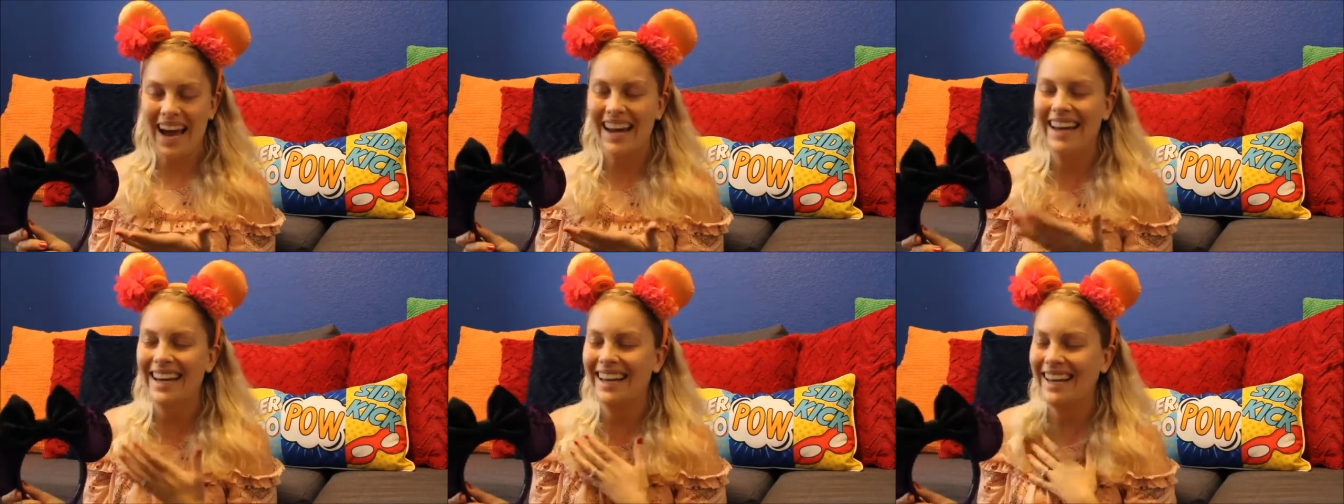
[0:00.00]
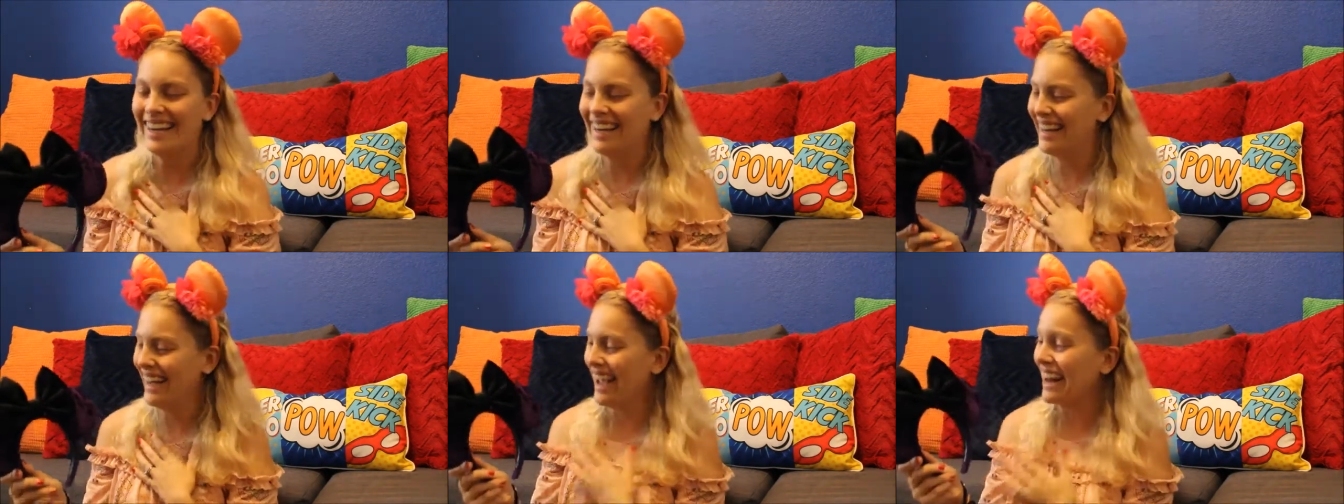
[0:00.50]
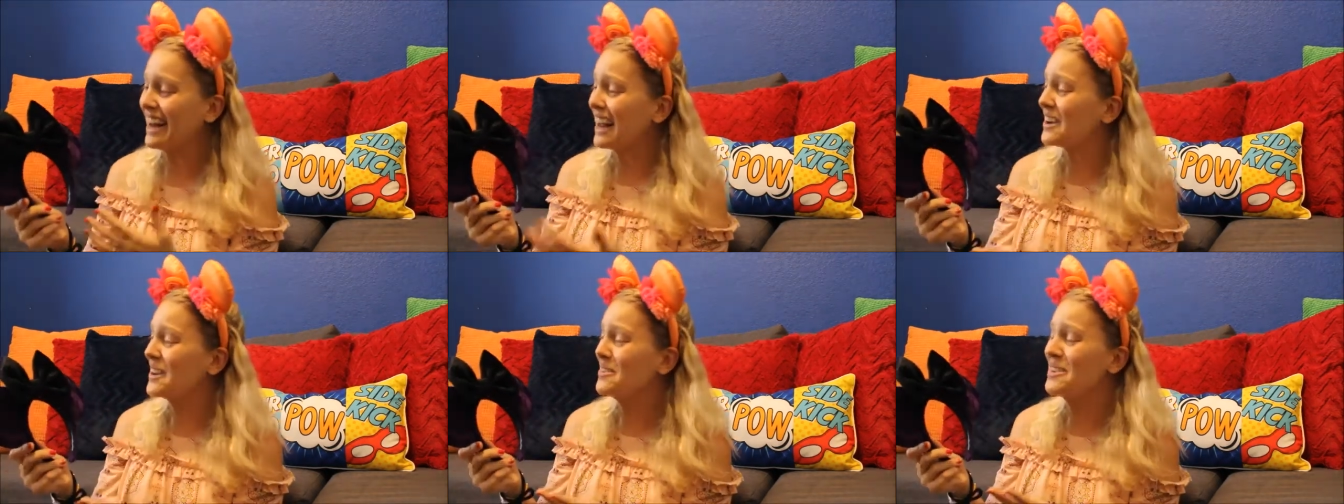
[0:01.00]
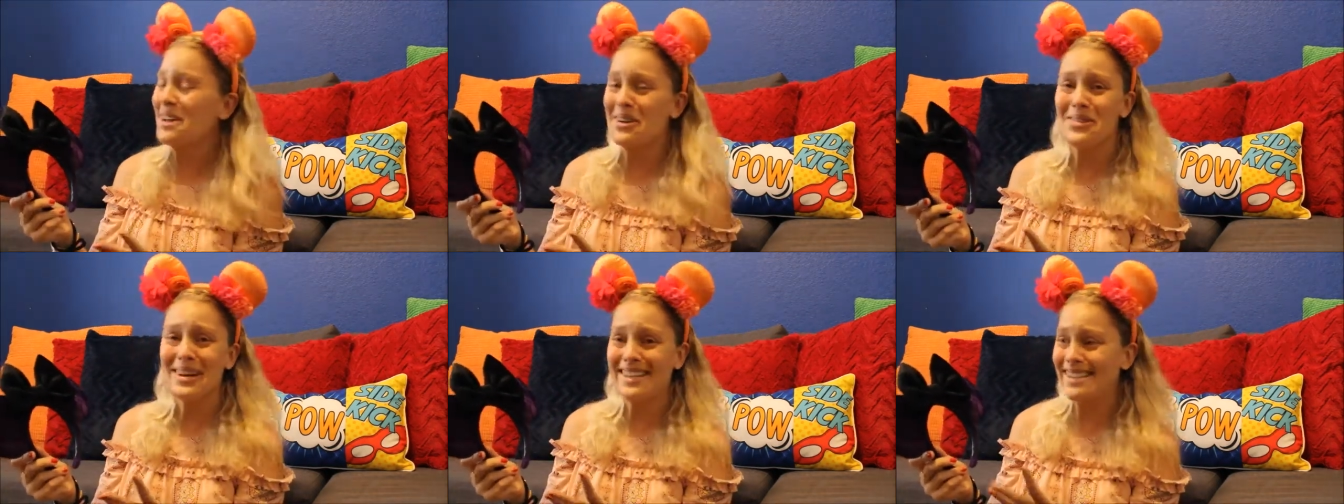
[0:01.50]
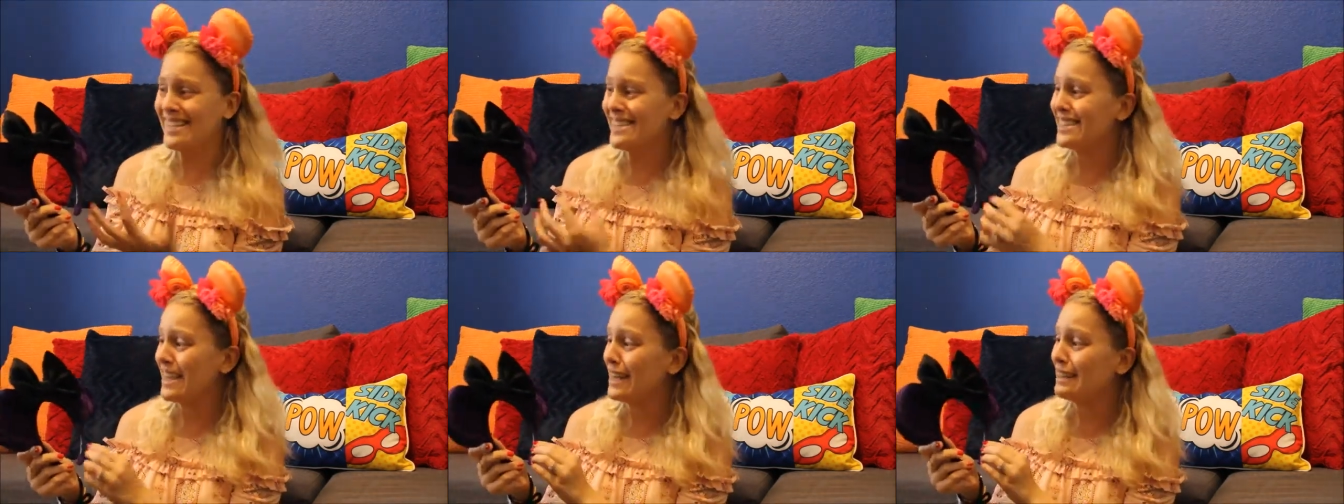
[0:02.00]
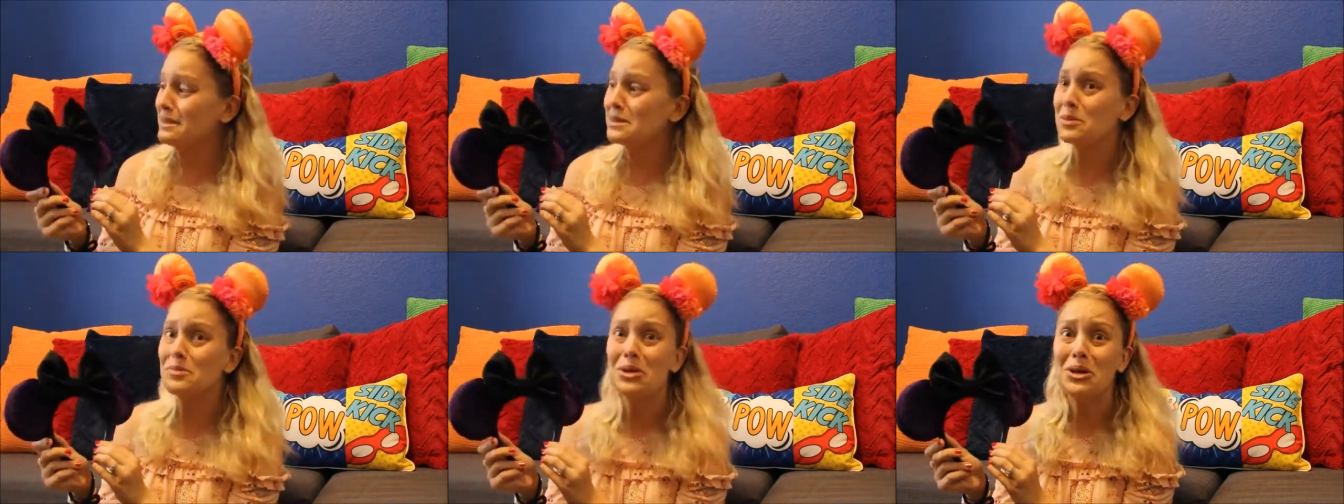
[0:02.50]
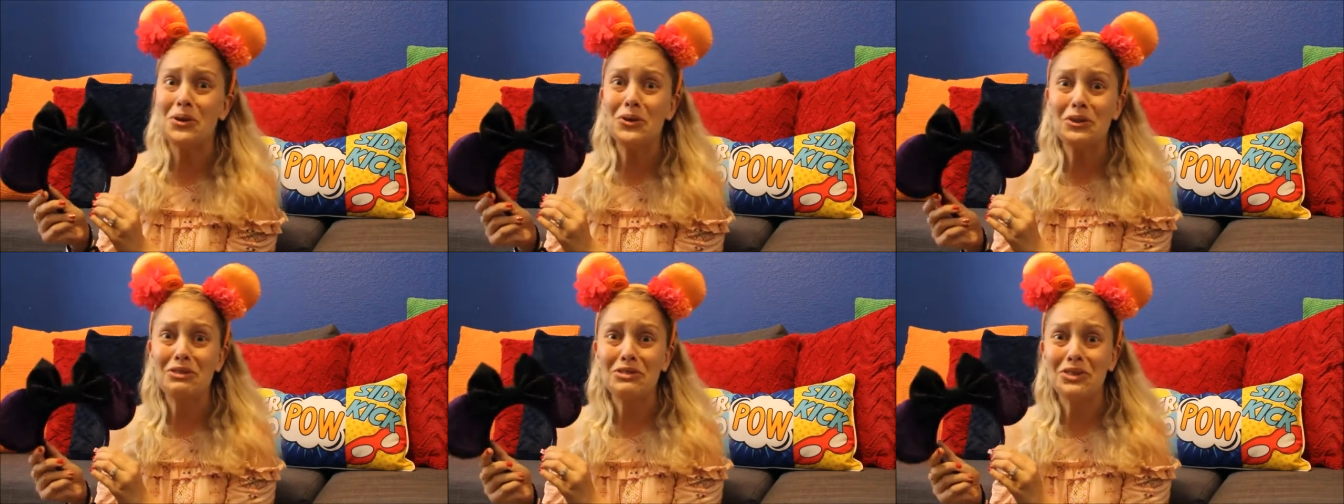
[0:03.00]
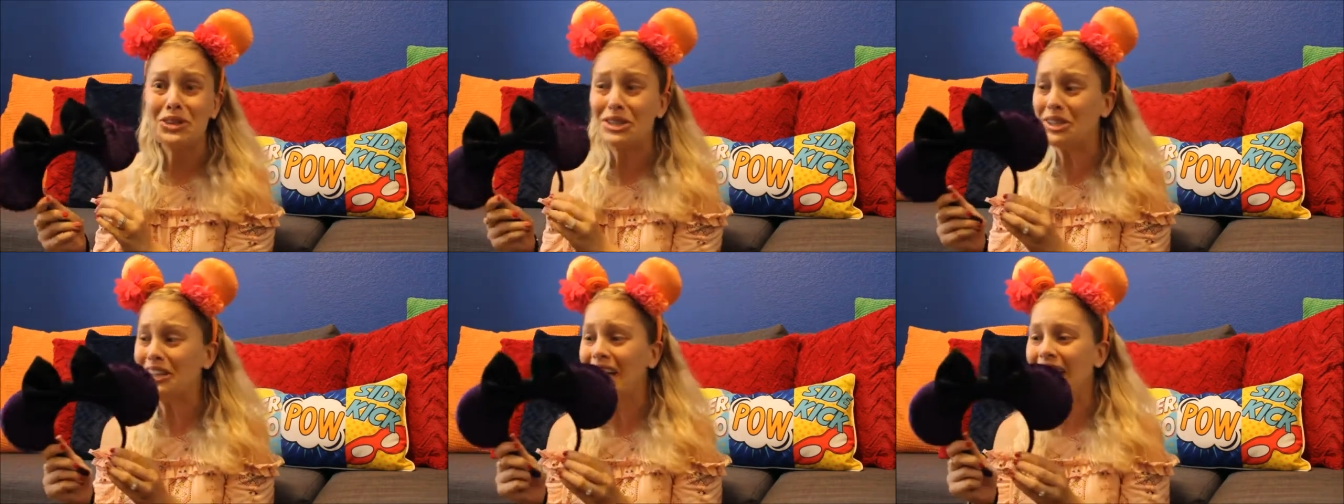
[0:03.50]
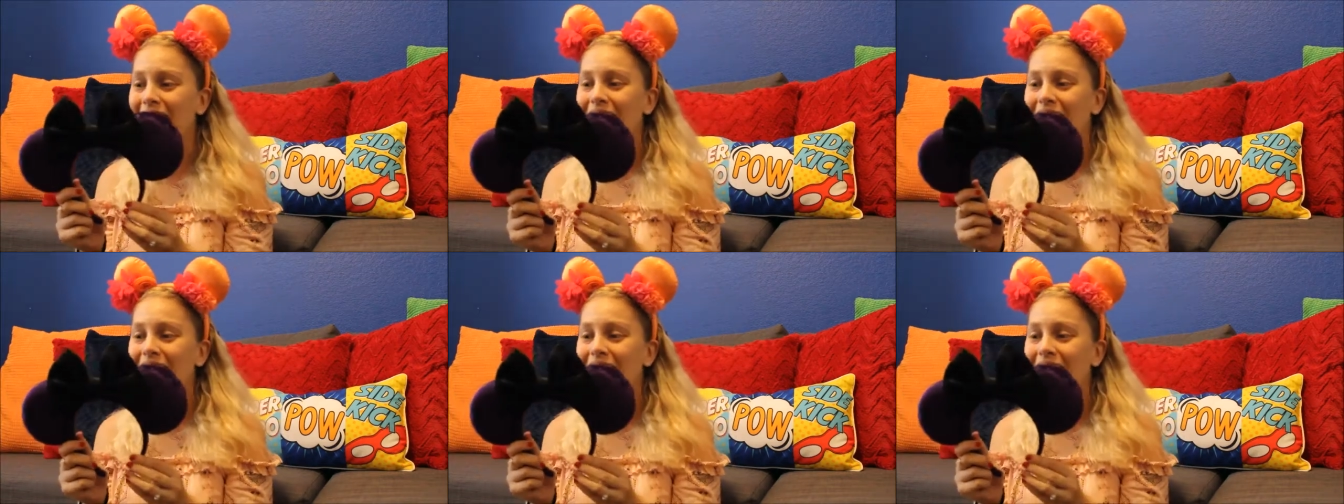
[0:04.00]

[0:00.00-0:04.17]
I can't. I don't even know what to say. These are beautiful.